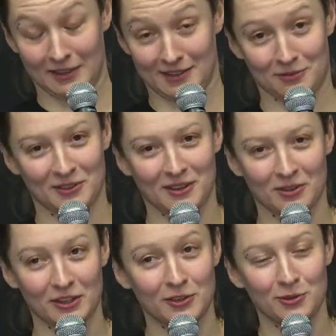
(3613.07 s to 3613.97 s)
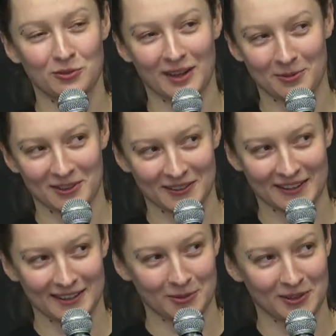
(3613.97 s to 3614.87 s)
I've discovered a huge, vibrant
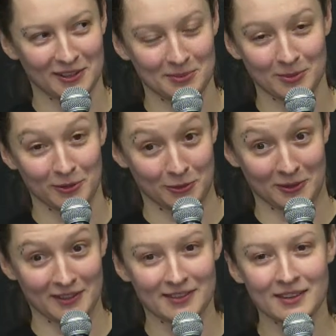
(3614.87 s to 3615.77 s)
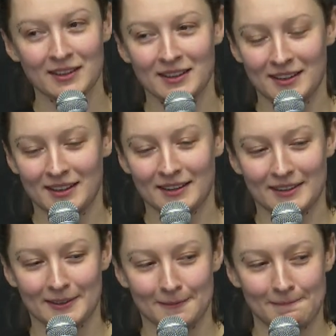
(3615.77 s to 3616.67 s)
online community of people who do this.
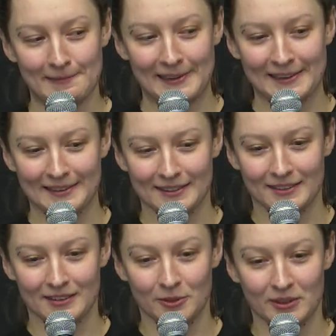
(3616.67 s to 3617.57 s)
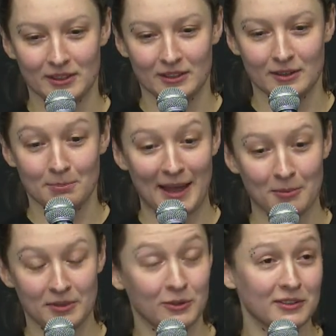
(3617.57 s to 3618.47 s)
And you can
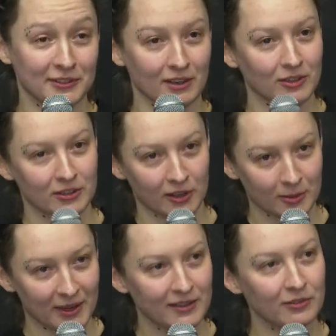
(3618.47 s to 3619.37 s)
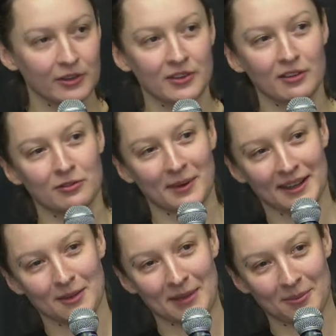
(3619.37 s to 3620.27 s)
discover dark matter for yourself
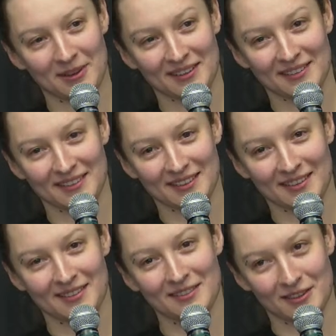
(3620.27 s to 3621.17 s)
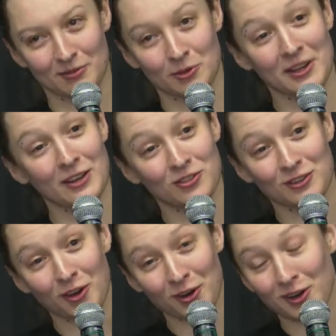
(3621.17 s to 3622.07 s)
by mapping the
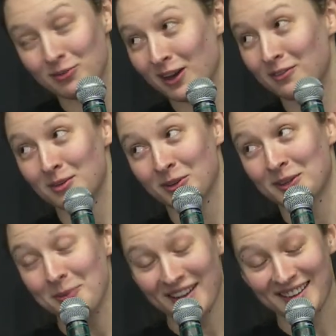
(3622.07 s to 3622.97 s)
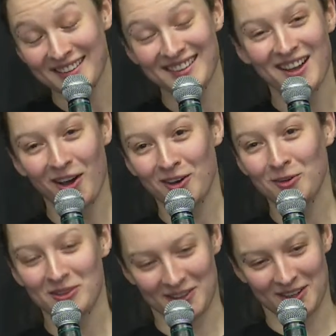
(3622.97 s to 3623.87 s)
rotation curve of the Milky Way, all
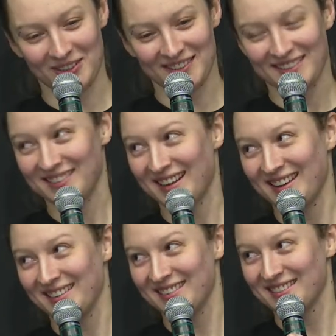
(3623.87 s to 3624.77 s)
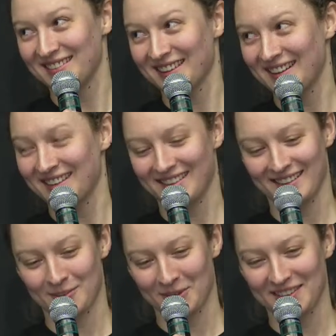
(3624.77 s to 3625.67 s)
with the coffee tin and like
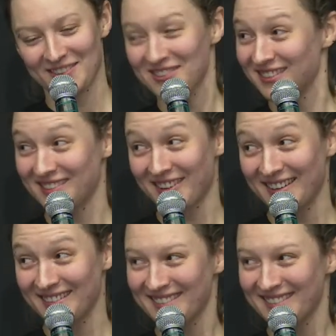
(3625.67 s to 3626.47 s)
a small dish. It's great.